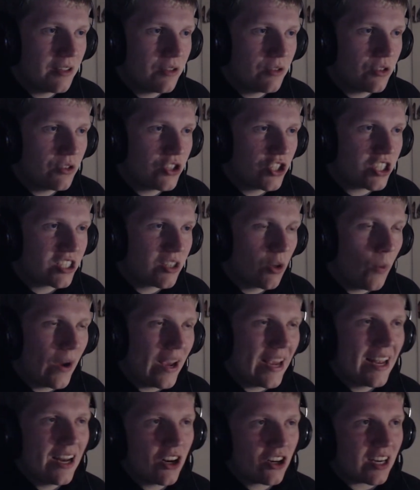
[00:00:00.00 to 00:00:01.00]
just the
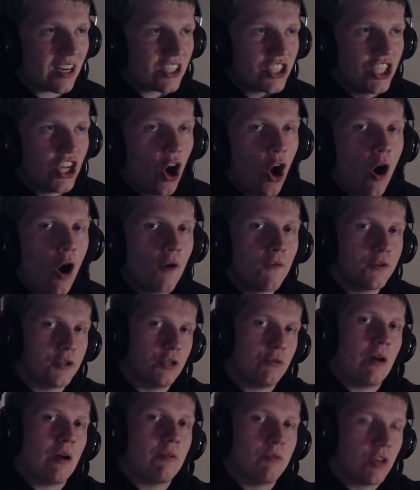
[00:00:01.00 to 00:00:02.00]
way it looked like she hovered
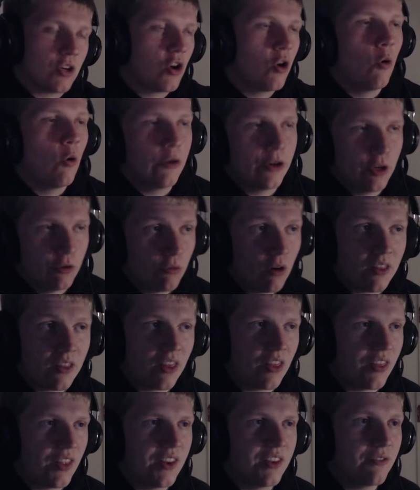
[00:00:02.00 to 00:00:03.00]
around the corner rather
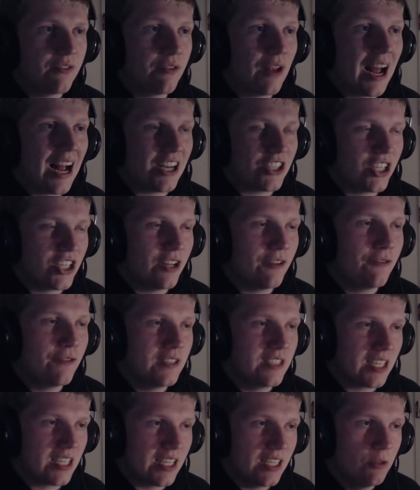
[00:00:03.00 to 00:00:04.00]
than actually
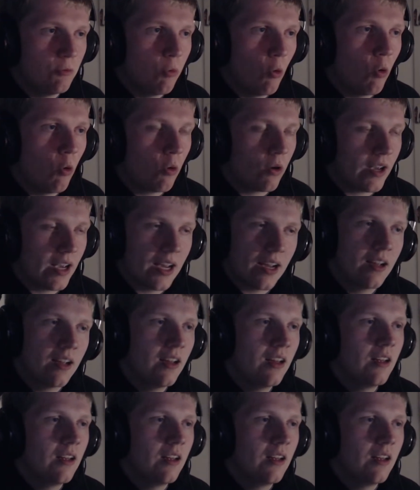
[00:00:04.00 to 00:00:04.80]
physically walking.